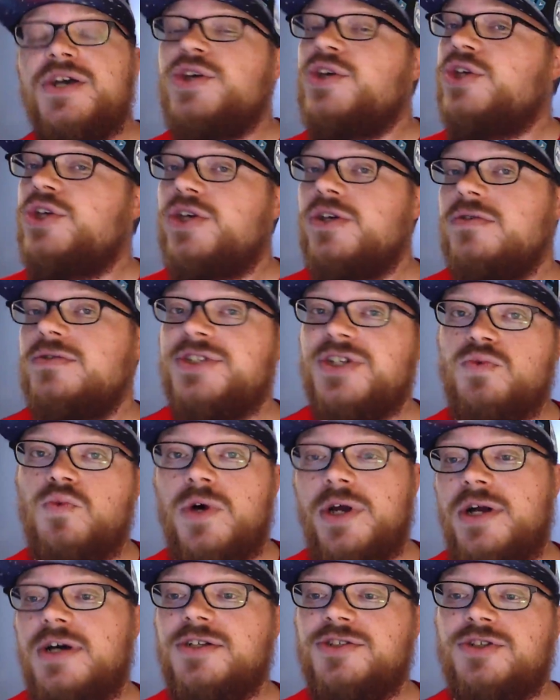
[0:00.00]
use a
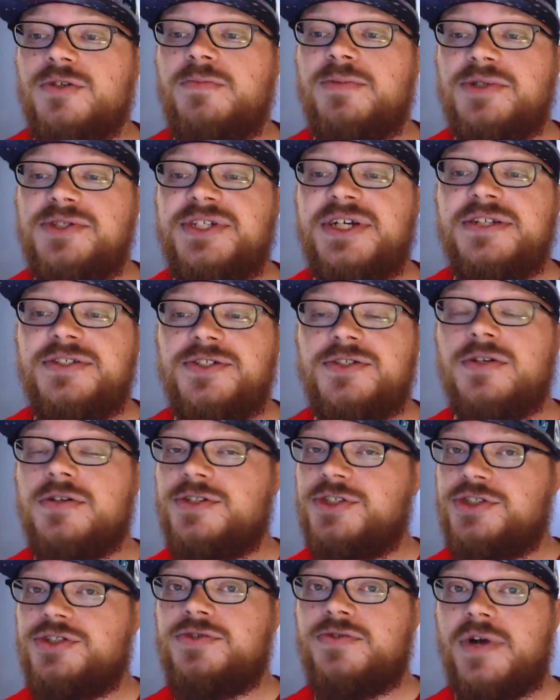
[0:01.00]
100%
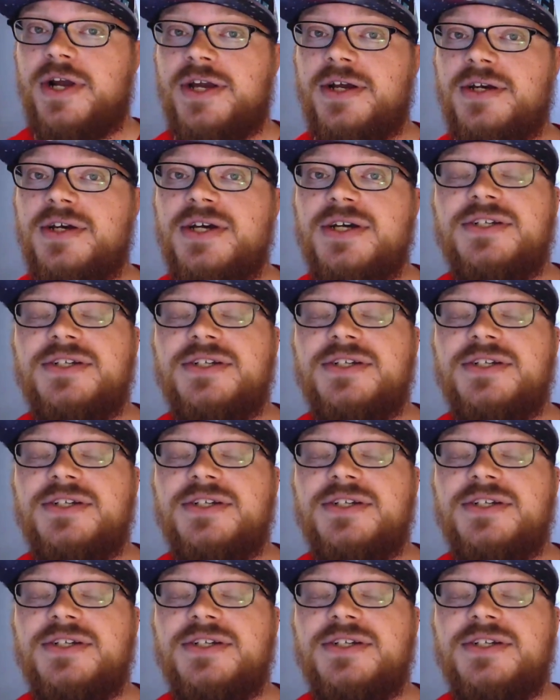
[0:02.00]
search string.